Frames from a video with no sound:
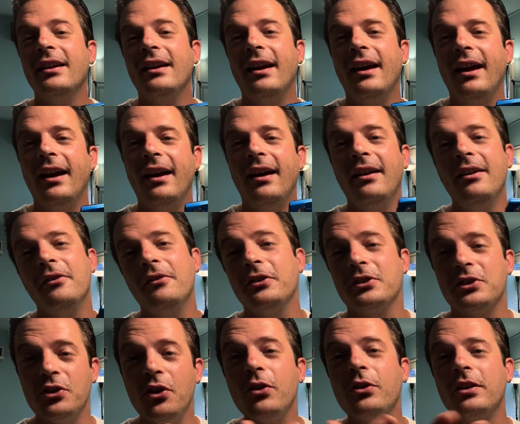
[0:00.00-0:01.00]
a
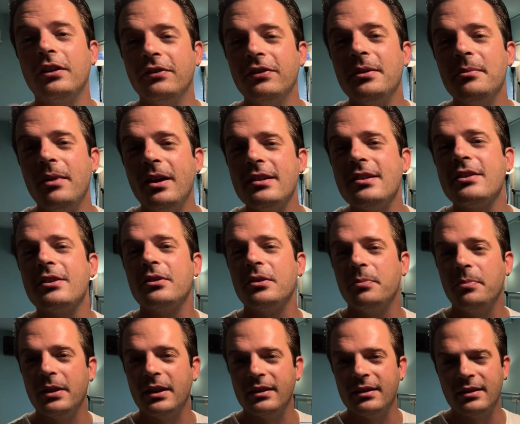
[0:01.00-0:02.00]
photography
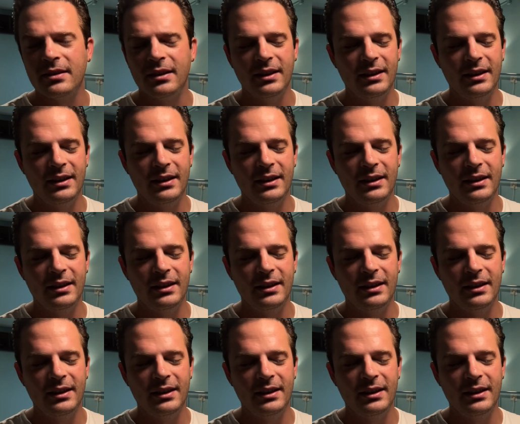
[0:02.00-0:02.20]
masterpiece.